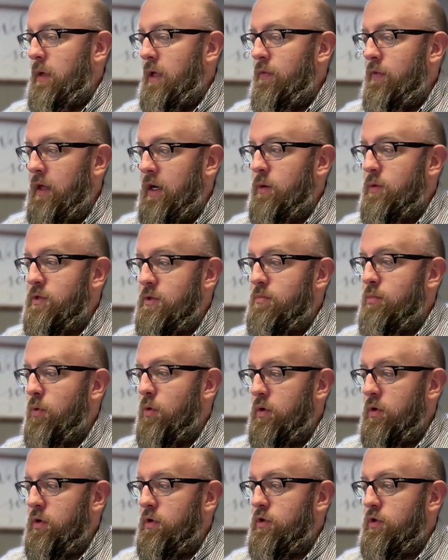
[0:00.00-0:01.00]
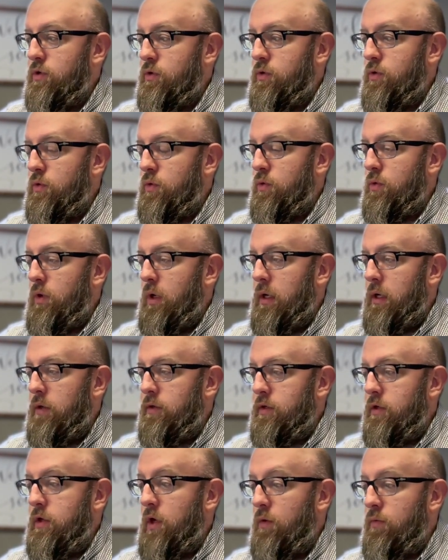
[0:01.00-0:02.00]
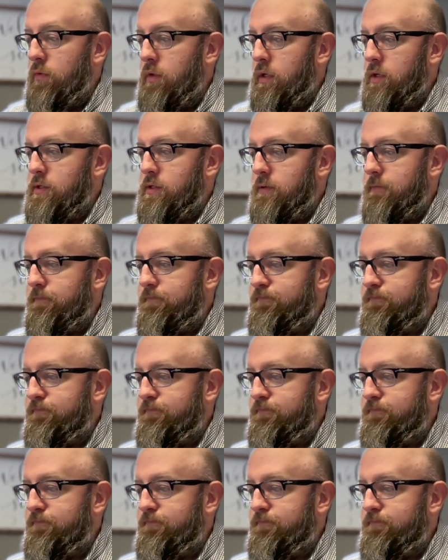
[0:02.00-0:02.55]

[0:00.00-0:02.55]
and that it was important to uh, to note this.